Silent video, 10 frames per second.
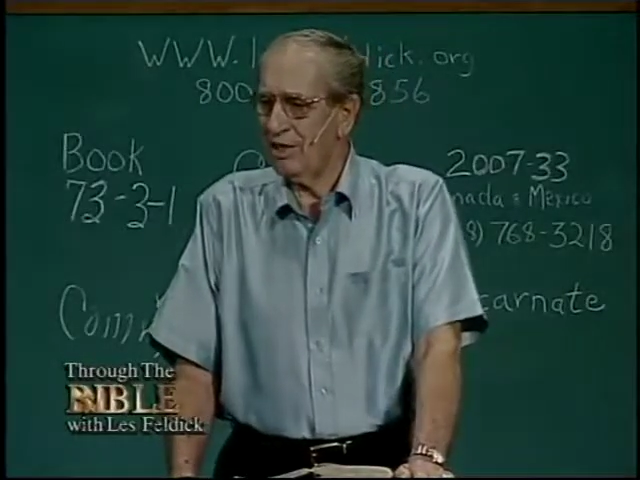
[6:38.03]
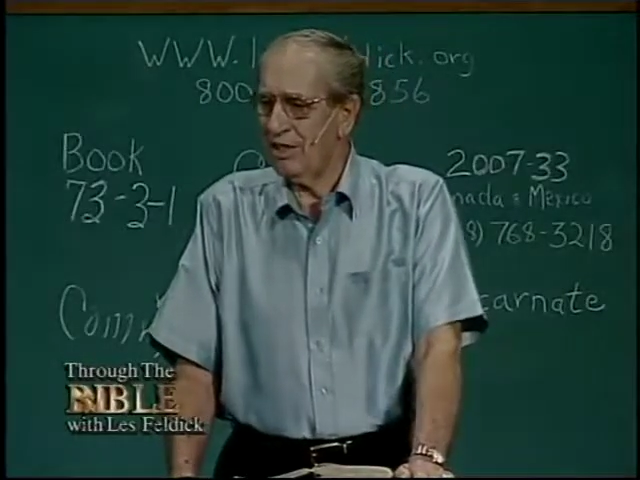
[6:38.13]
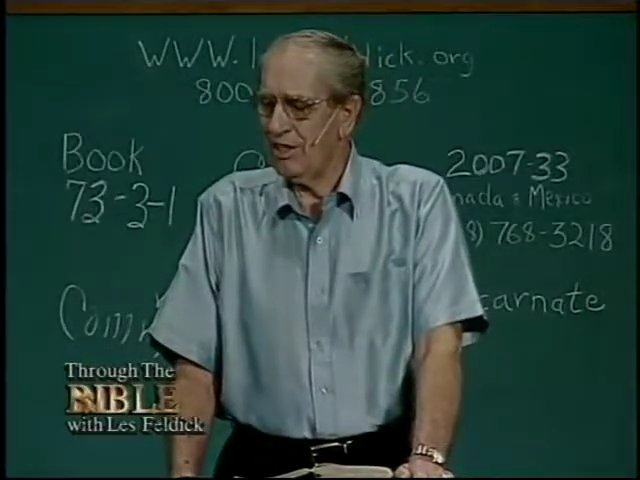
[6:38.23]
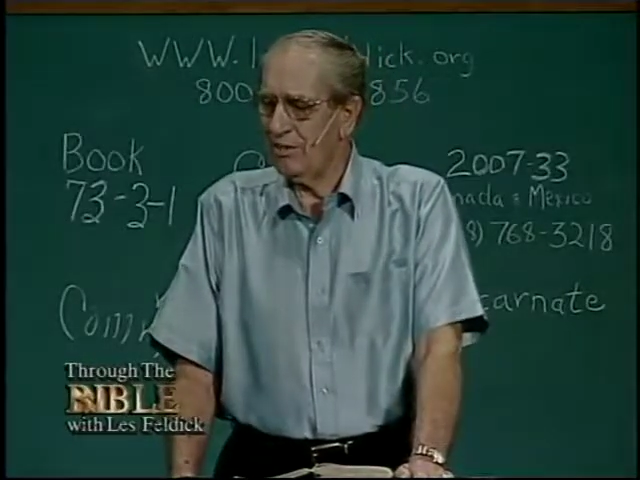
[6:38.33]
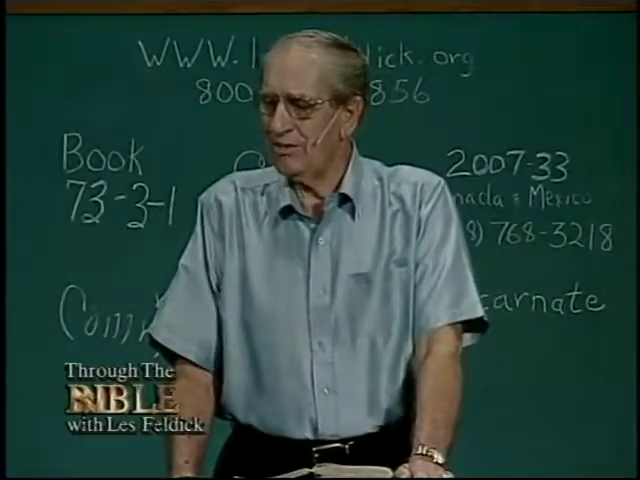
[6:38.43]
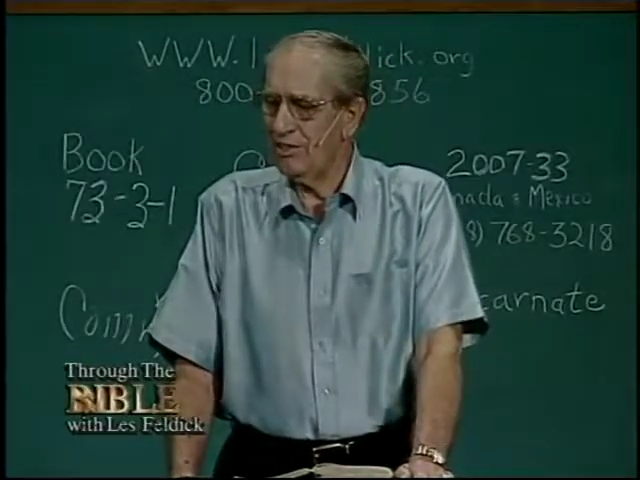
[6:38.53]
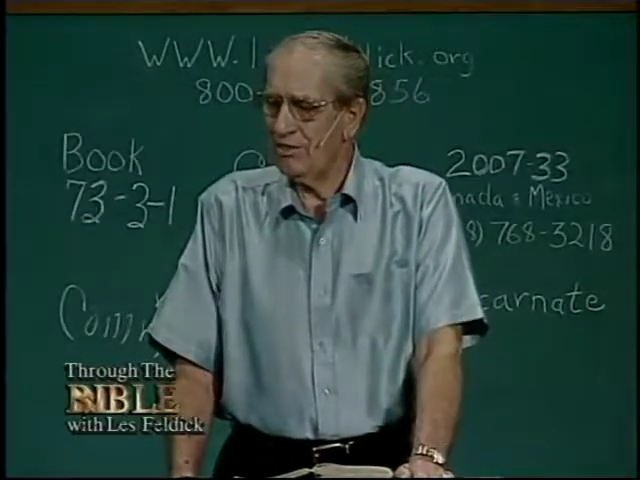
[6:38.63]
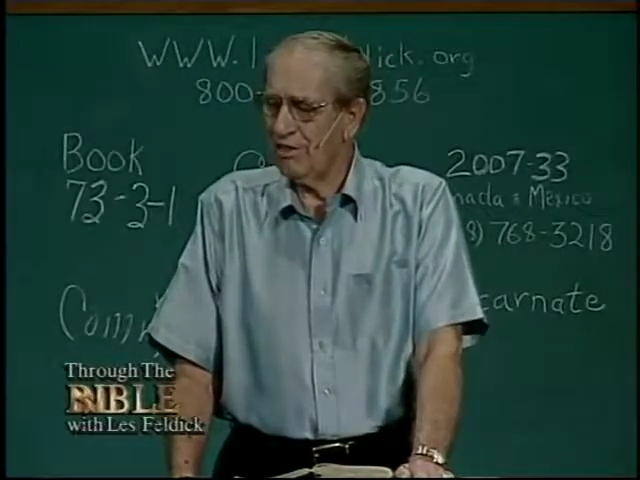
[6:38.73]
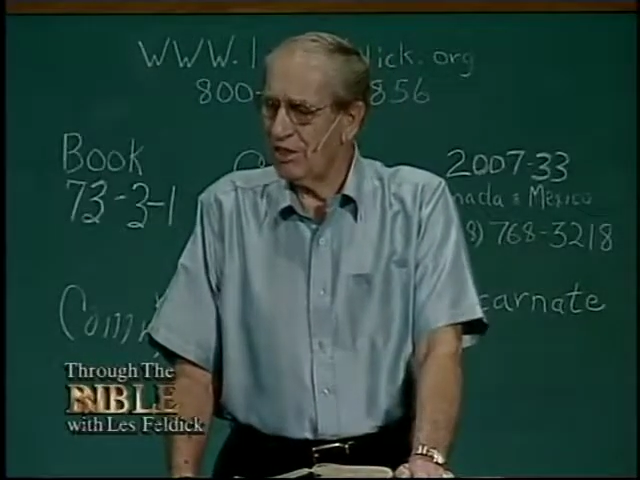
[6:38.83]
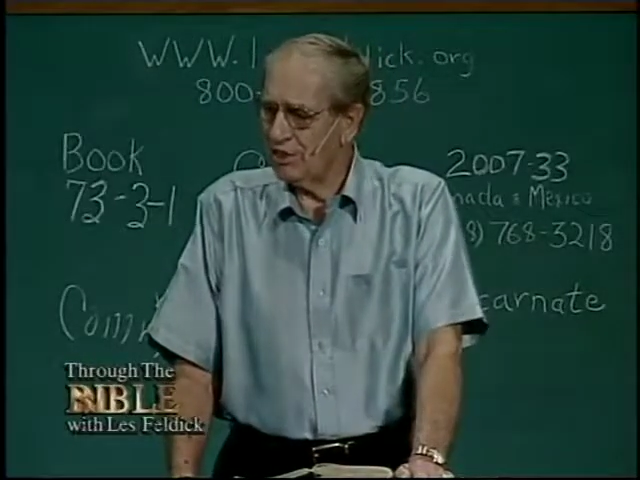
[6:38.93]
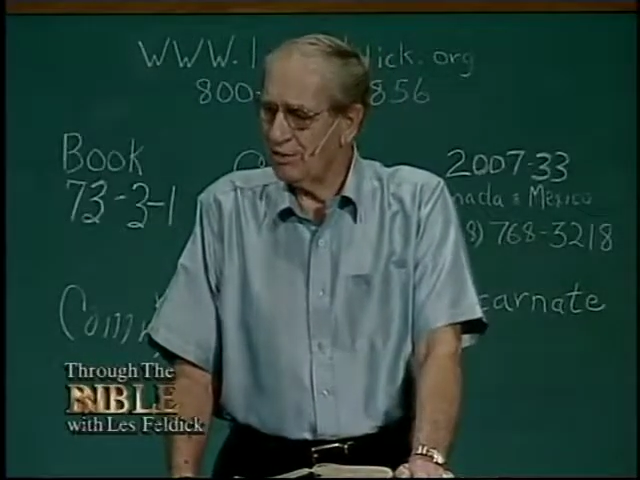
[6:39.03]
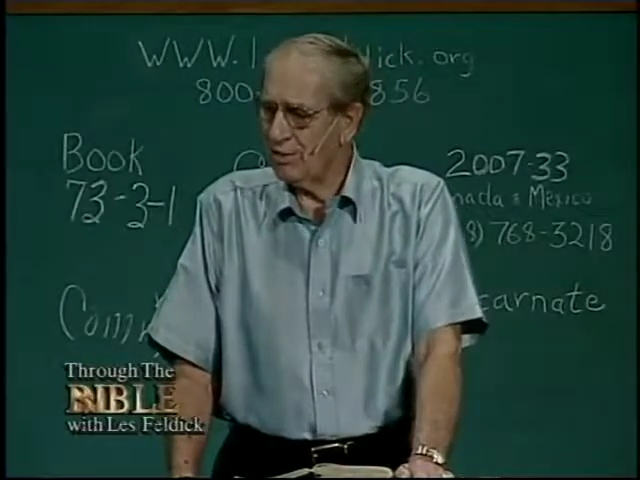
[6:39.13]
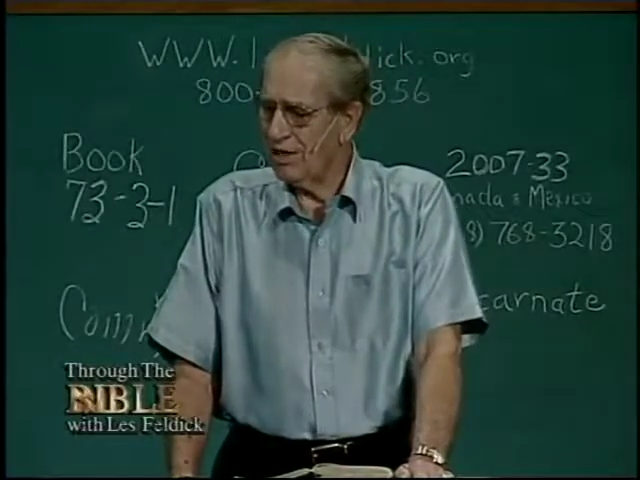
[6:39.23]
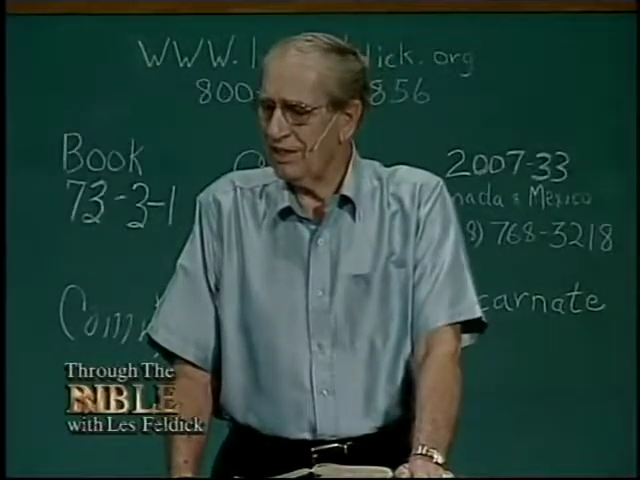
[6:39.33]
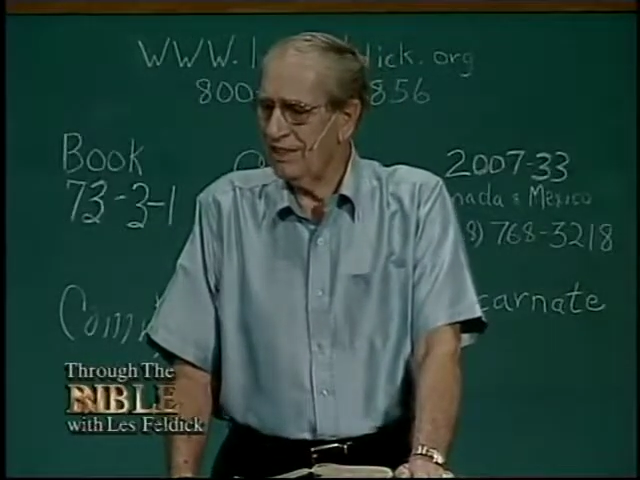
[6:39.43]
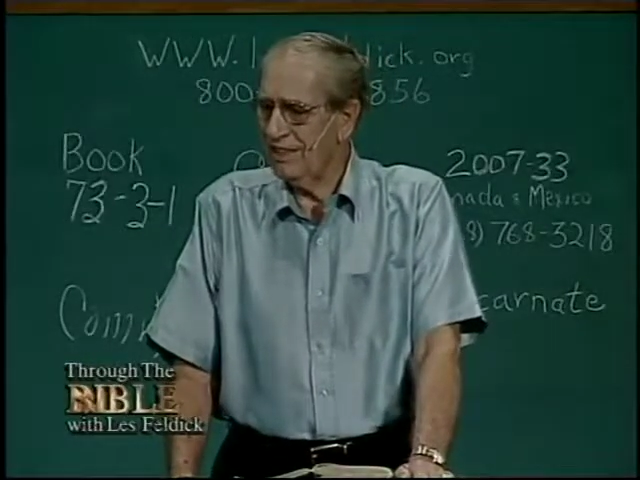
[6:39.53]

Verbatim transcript: become flesh and blood?